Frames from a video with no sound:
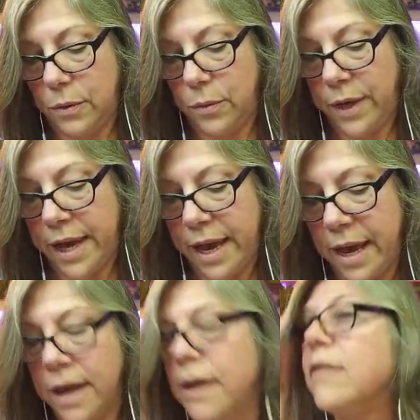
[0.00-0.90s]
We
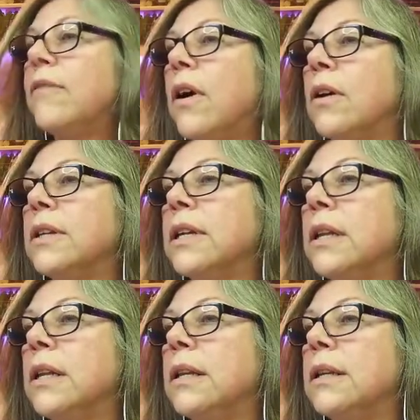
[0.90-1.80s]
have our
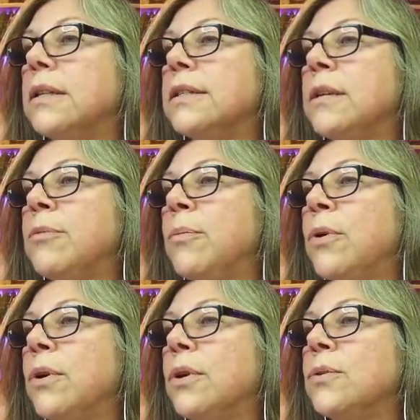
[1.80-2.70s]
little zipper
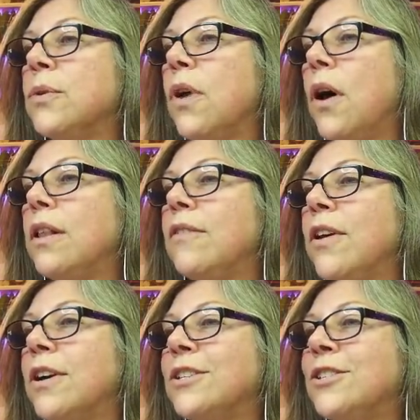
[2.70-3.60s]
purse with all of
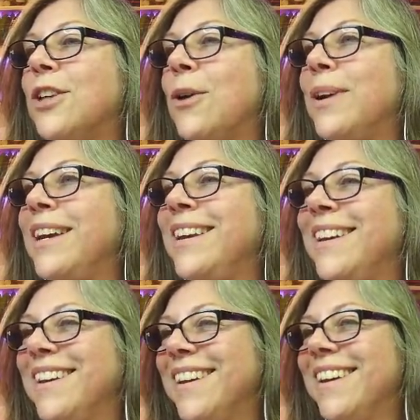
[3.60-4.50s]
our sewing
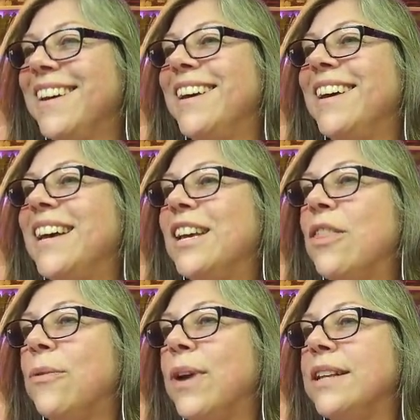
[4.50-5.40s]

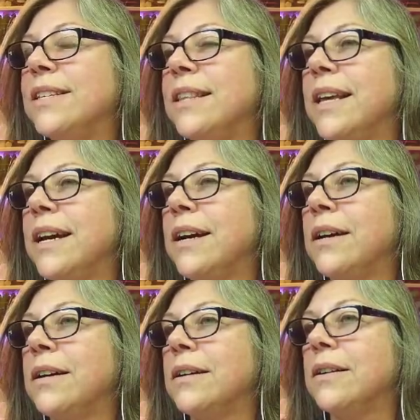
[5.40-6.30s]
threads in
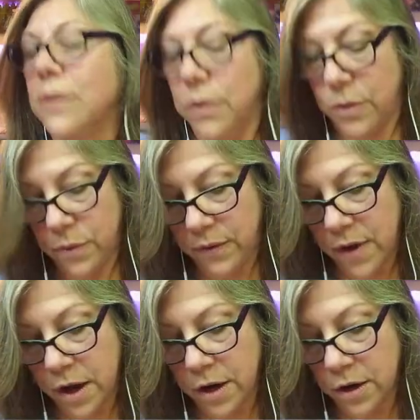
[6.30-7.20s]
there. We've
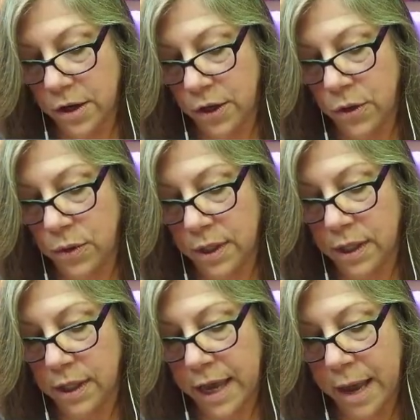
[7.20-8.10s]
got our cute
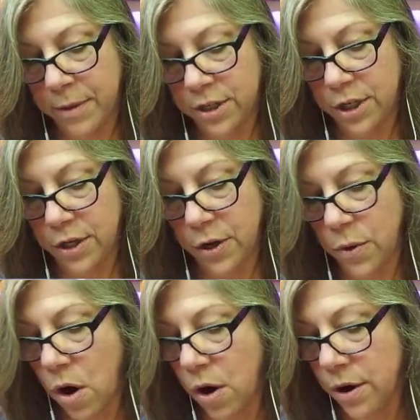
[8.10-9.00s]
little
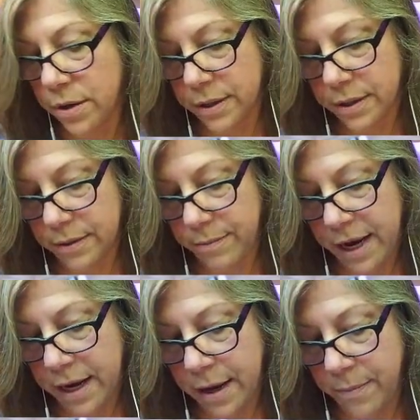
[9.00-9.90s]
cappuccino heart
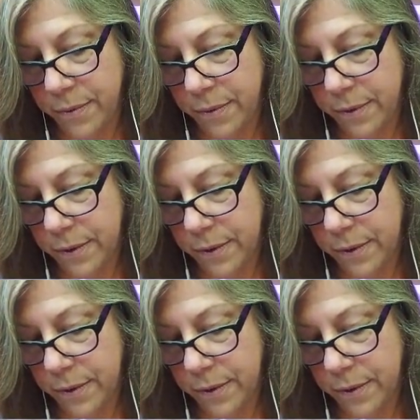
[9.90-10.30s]
made up.